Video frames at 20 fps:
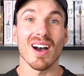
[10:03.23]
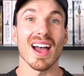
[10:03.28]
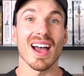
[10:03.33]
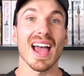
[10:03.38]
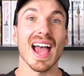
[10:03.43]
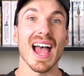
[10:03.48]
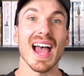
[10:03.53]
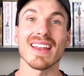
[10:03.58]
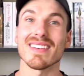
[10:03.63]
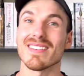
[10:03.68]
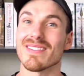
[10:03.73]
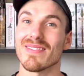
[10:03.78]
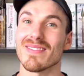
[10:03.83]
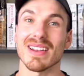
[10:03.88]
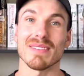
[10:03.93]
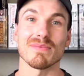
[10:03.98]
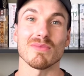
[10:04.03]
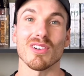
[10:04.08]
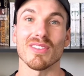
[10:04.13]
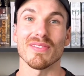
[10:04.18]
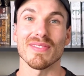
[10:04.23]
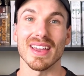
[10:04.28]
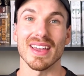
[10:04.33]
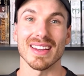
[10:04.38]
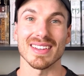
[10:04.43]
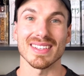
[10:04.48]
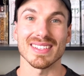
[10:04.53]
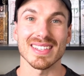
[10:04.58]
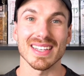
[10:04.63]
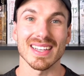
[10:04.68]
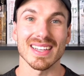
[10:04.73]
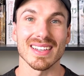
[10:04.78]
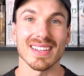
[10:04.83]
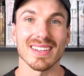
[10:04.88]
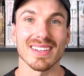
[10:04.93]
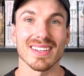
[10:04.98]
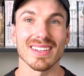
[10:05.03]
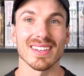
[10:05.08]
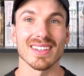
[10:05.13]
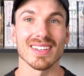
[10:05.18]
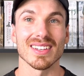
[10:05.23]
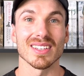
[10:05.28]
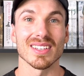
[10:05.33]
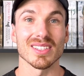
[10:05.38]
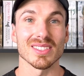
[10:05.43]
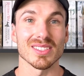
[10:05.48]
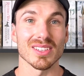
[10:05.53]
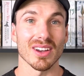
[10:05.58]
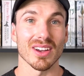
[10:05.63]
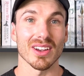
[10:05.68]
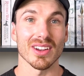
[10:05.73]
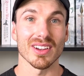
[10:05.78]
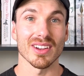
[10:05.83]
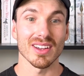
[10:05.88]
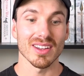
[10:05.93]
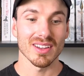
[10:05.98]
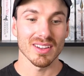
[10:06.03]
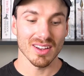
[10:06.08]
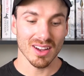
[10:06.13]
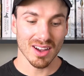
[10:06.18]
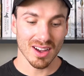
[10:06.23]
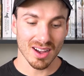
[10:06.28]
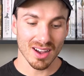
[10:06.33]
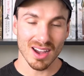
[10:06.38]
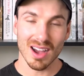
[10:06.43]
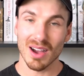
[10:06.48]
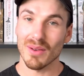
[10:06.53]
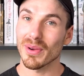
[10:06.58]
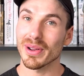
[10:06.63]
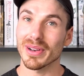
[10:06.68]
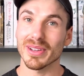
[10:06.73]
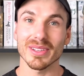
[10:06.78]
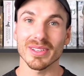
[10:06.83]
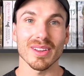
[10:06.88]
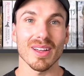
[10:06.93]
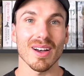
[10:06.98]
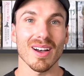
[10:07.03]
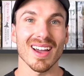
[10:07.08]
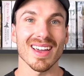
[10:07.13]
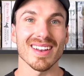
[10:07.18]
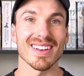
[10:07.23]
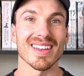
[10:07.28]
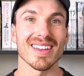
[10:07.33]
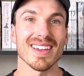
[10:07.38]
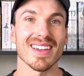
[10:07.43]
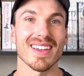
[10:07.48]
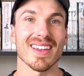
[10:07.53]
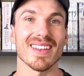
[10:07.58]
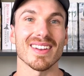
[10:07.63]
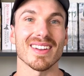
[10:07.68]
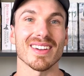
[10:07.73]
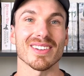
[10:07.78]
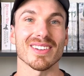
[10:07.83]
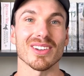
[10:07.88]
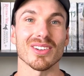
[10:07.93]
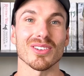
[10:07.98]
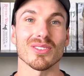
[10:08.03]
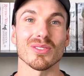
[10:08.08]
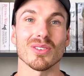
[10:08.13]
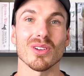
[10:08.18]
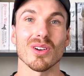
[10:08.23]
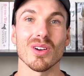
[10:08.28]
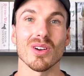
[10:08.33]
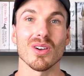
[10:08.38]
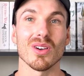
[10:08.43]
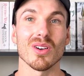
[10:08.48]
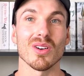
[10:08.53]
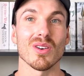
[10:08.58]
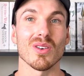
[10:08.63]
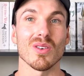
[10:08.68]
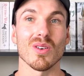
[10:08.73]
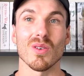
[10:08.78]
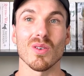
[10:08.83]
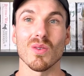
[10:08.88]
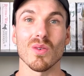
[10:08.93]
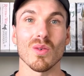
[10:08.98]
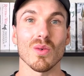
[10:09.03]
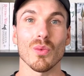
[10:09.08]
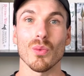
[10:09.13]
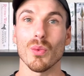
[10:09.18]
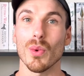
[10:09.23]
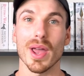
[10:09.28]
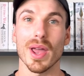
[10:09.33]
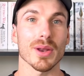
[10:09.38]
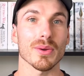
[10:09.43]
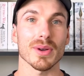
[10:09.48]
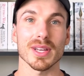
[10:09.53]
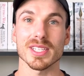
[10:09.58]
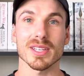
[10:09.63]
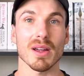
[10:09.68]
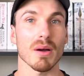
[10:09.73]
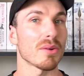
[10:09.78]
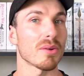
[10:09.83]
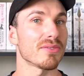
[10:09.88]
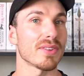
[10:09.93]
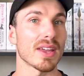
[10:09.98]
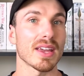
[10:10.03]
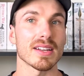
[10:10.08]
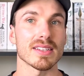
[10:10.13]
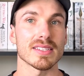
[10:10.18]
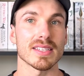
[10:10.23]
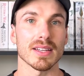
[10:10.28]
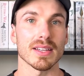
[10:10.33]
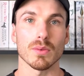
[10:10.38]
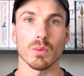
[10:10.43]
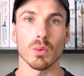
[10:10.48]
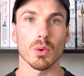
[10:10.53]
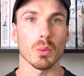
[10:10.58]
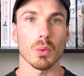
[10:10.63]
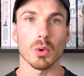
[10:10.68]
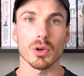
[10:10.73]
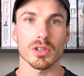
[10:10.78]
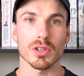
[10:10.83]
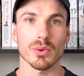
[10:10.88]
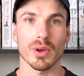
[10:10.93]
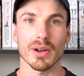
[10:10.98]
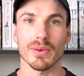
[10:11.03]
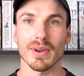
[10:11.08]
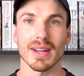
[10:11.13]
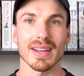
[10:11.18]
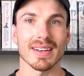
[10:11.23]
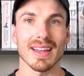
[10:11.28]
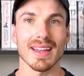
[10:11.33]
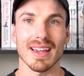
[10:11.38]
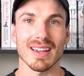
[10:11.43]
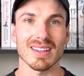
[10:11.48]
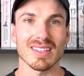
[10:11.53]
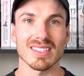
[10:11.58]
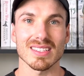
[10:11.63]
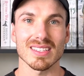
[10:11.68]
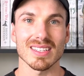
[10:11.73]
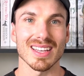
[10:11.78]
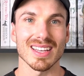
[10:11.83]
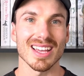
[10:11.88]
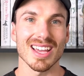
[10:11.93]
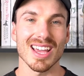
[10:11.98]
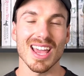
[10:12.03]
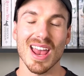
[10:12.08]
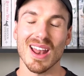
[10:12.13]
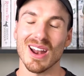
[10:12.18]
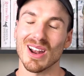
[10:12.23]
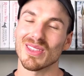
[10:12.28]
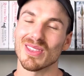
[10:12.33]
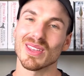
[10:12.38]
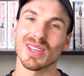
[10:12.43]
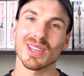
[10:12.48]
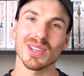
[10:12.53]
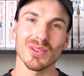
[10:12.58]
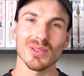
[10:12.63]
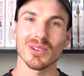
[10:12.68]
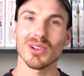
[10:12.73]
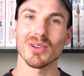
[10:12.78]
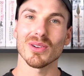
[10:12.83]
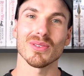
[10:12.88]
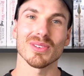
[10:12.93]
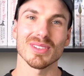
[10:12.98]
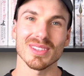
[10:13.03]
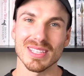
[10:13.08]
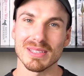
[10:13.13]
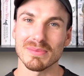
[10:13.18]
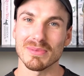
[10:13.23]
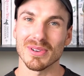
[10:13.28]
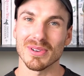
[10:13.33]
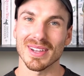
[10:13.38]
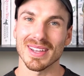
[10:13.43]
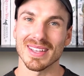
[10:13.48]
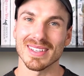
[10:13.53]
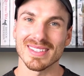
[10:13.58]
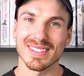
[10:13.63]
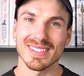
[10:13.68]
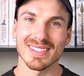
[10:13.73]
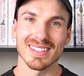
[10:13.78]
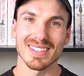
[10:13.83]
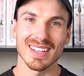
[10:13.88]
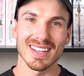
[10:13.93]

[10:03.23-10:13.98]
I had to read more fantasy. So I went online and I Googled, where do I start with fantasy? What do I read next? And I think you'll know what this book is.